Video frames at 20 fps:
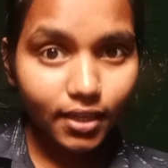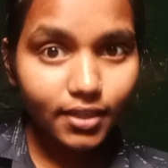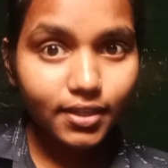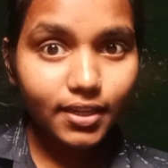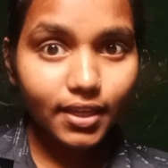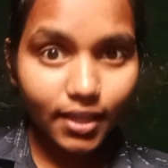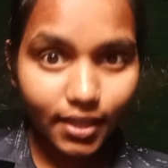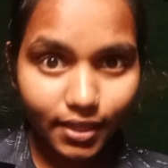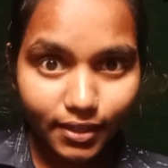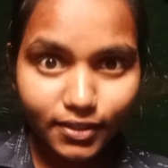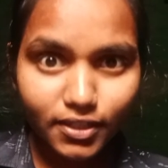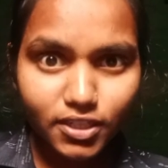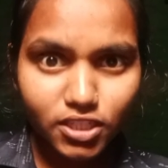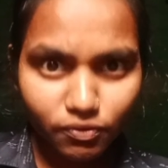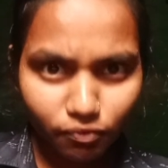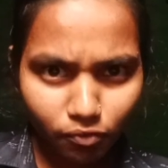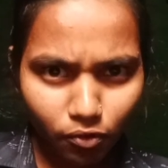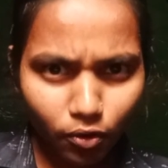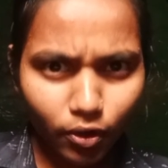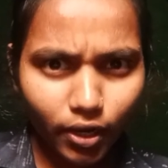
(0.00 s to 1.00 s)
in
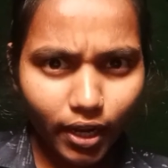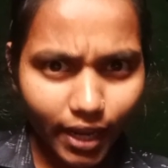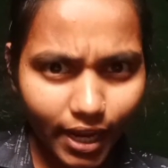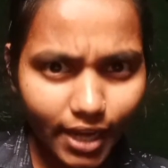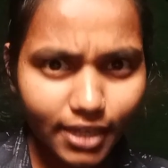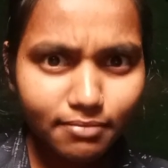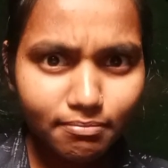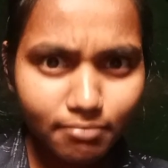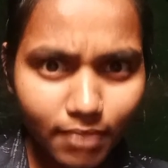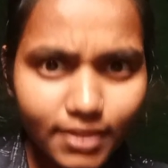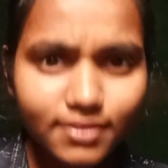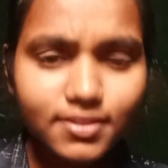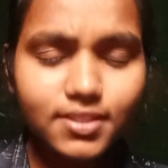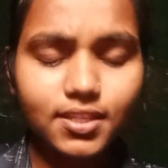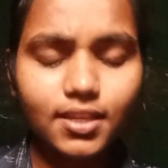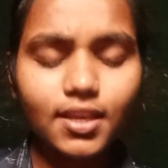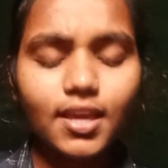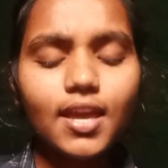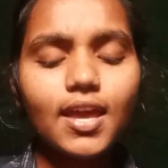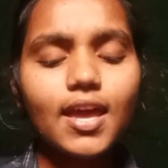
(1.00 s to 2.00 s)
English for 8
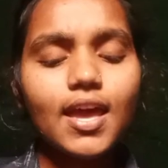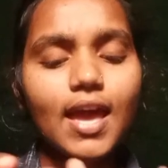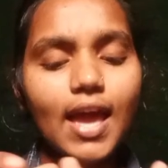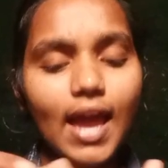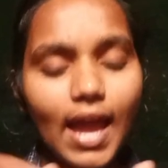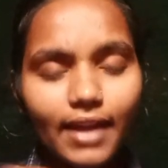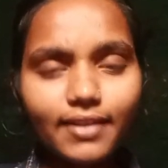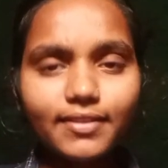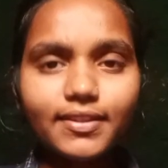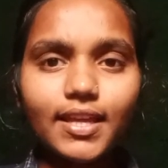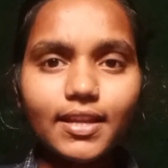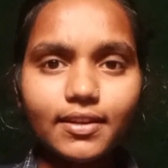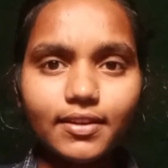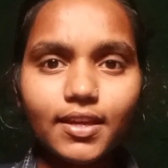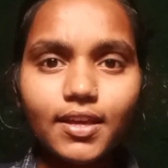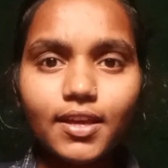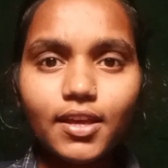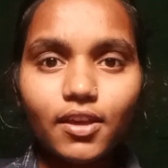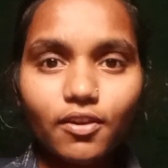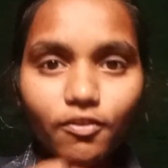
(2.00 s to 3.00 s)
months? And
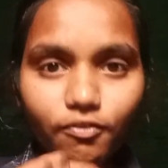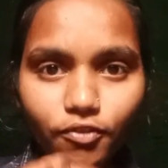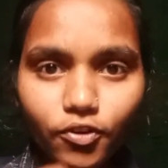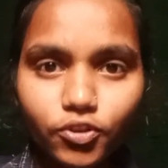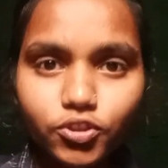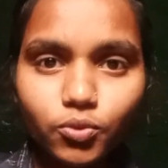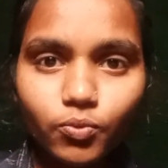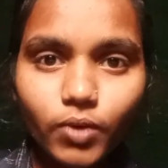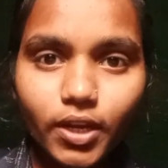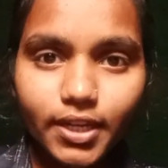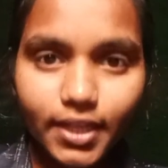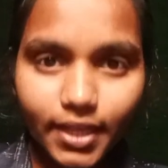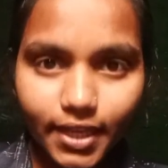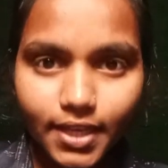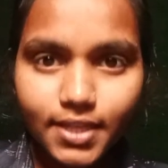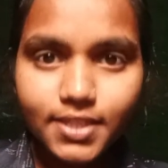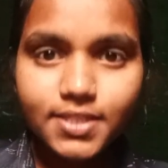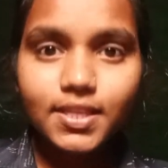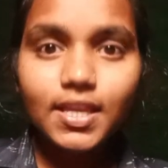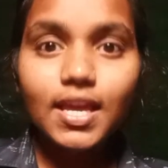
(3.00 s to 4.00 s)
then fourth one
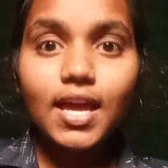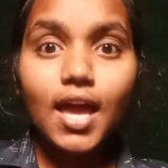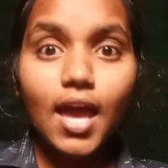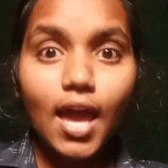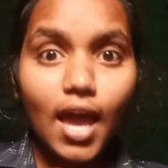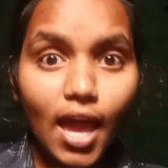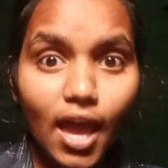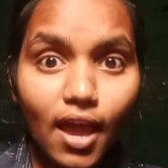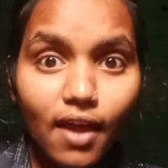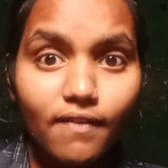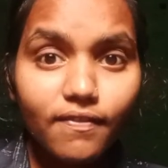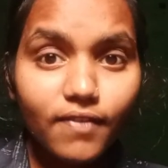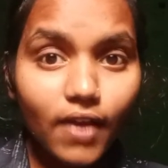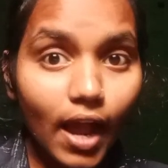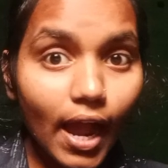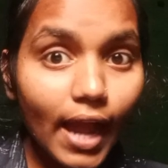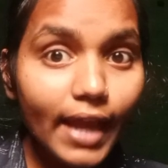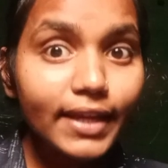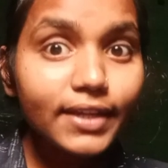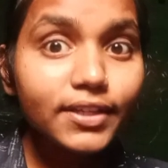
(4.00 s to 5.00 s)
is, have
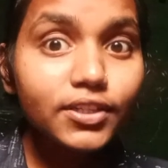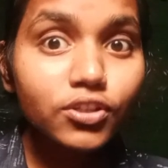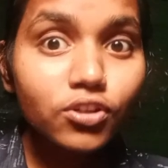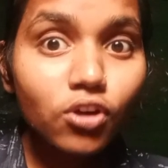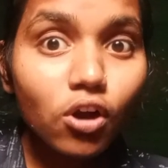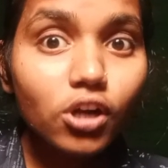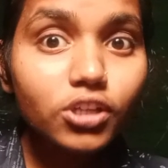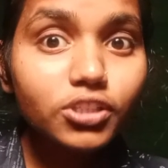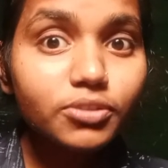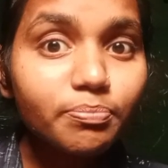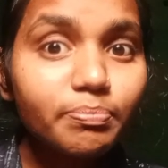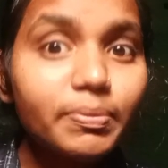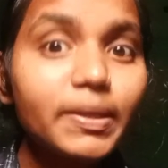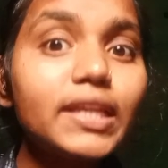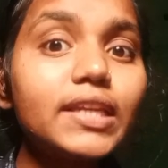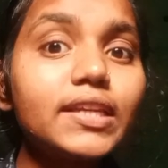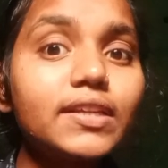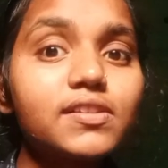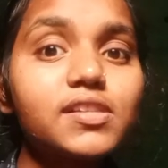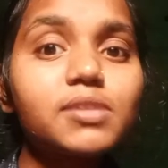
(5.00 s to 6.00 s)
I not
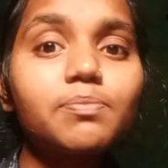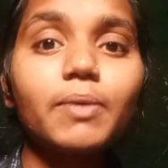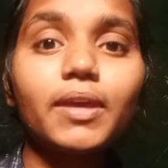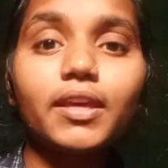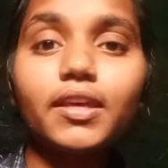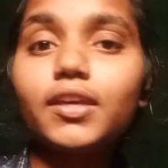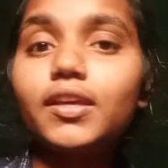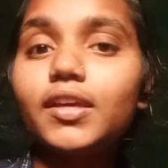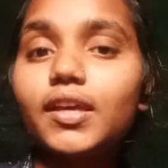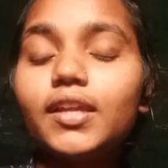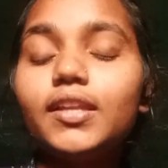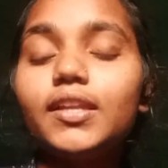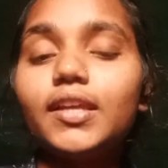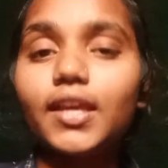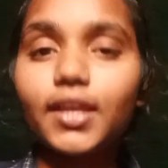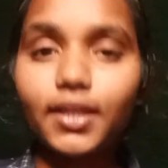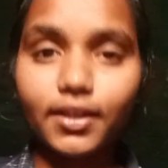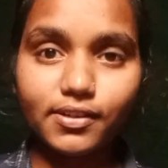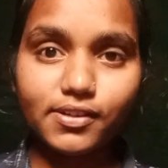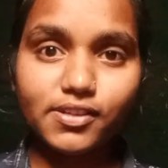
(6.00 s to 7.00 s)
been speaking in
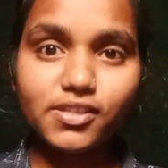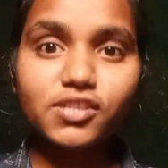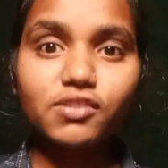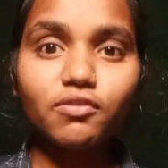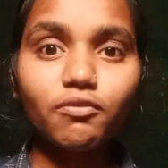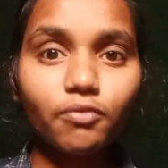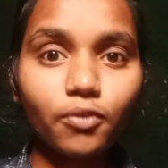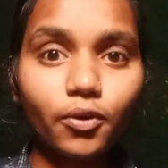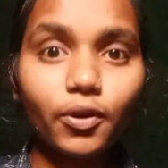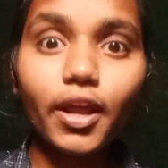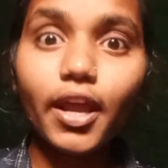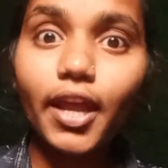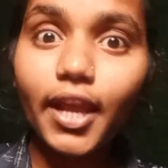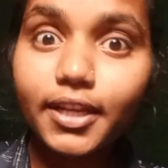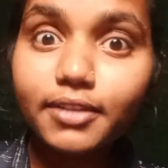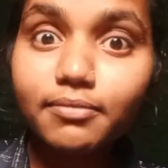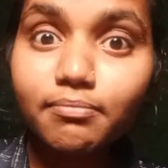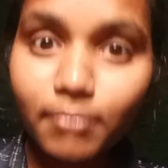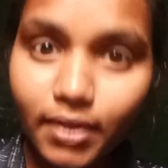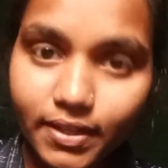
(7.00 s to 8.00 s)
English for
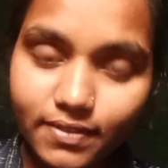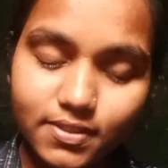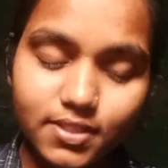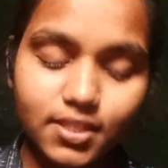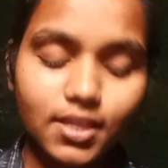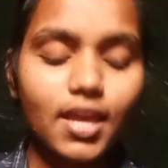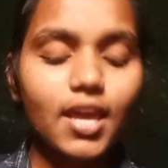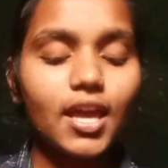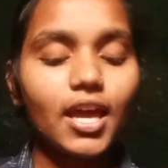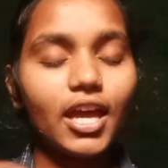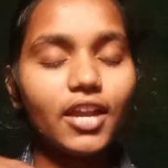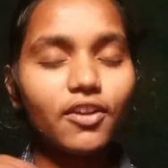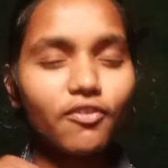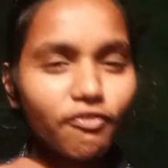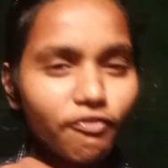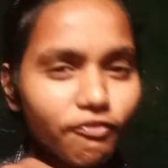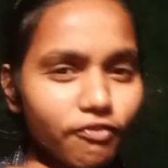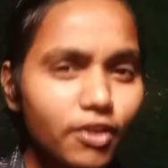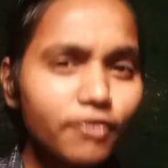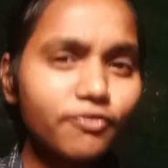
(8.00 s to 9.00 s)
8 months? And
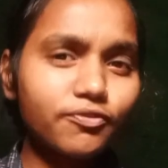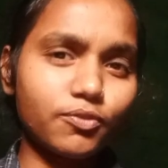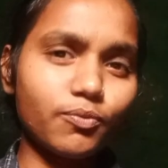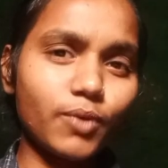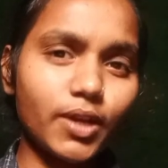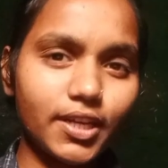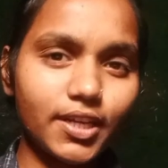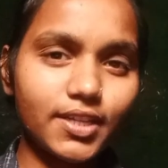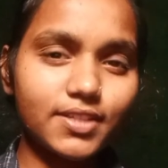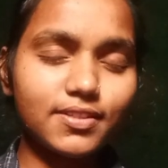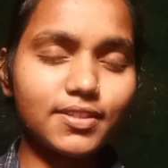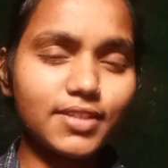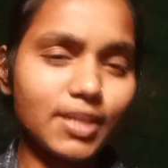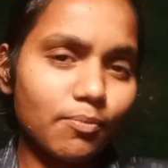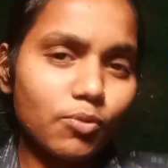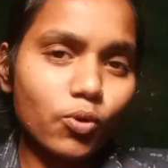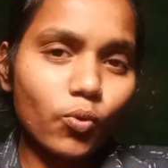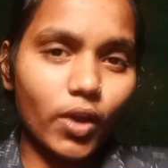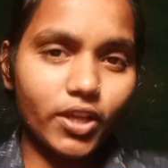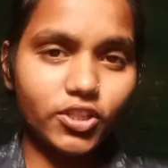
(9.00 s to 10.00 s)
fifth one is
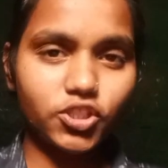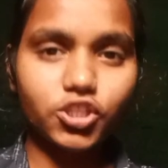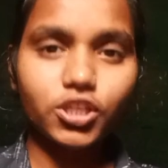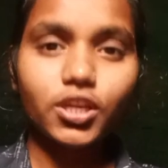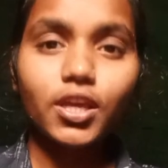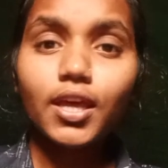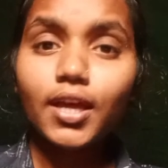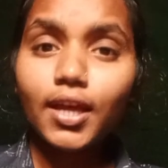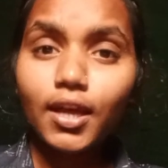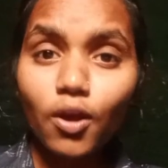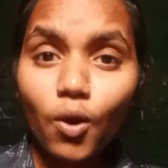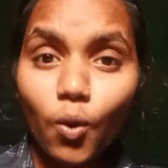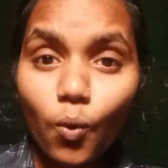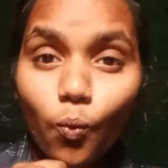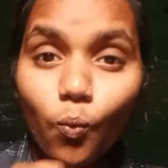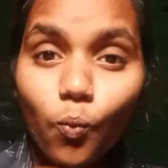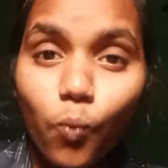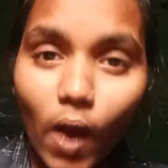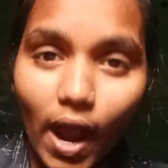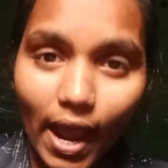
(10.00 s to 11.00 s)
WH.
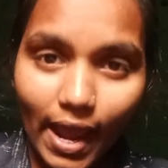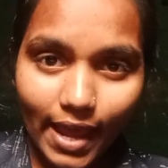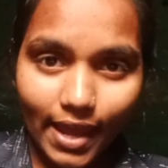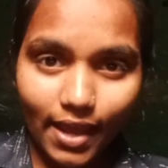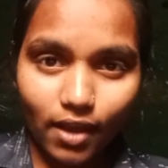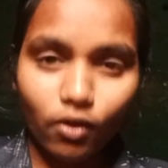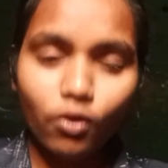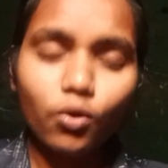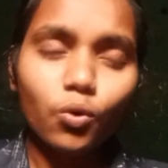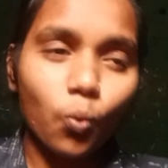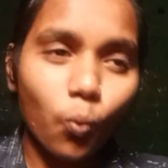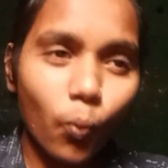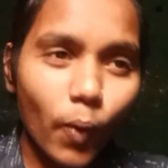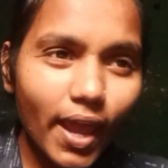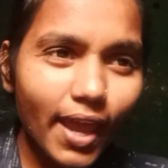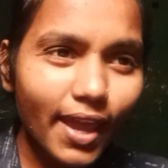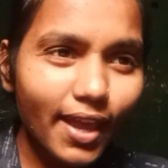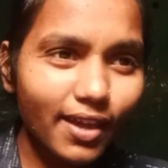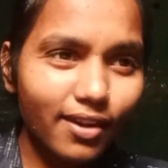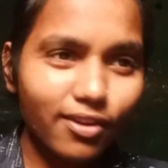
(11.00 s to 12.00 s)
Why or
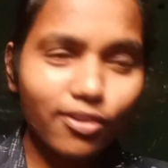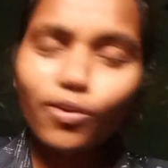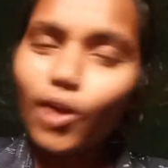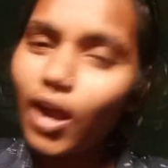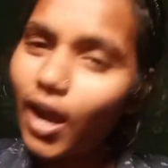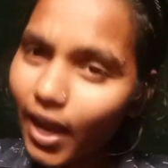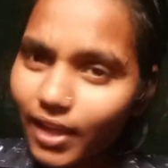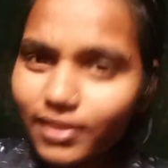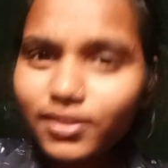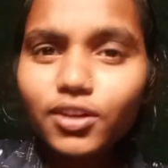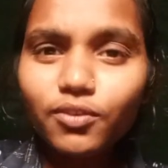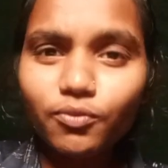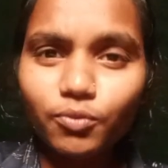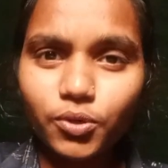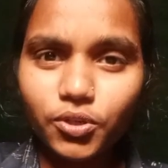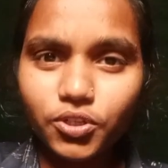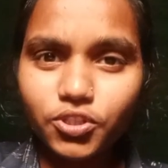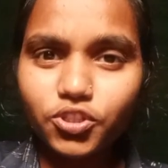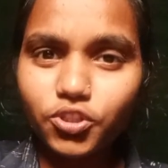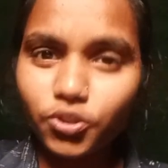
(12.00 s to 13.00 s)
where or other
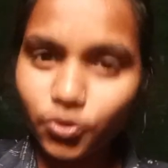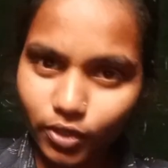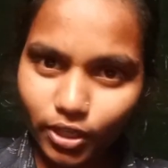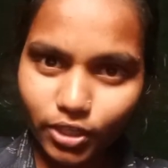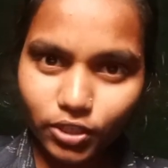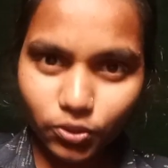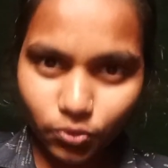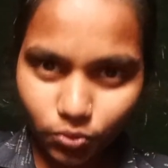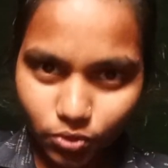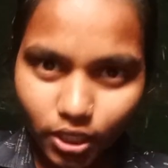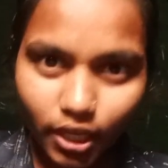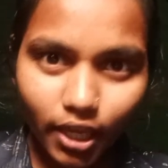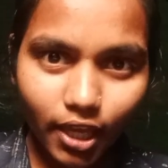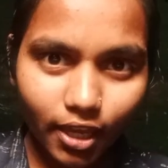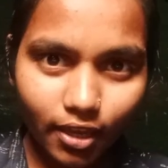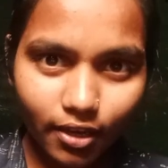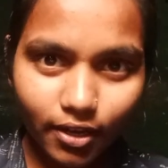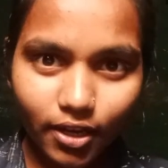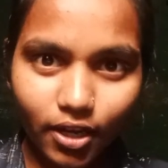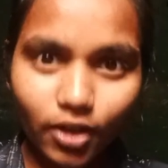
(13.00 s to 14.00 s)
words you can use
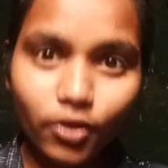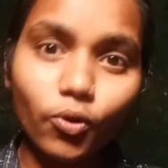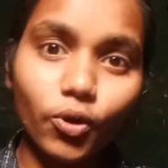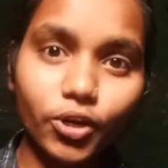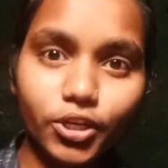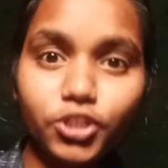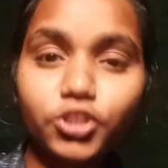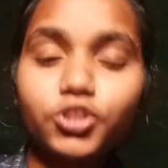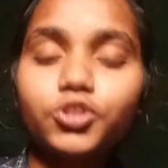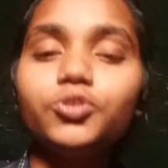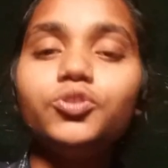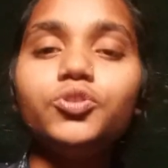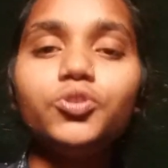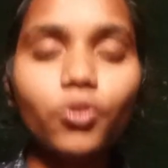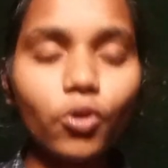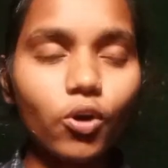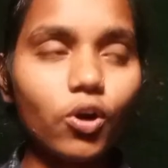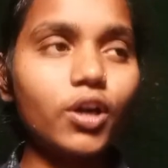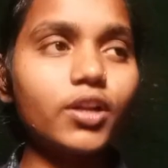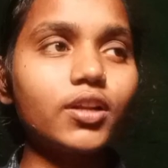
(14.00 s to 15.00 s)
here according to
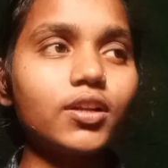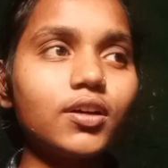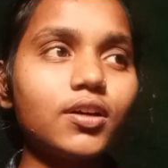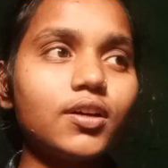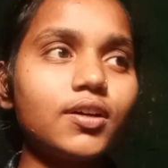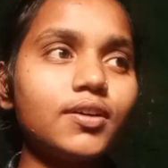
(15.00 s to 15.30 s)
your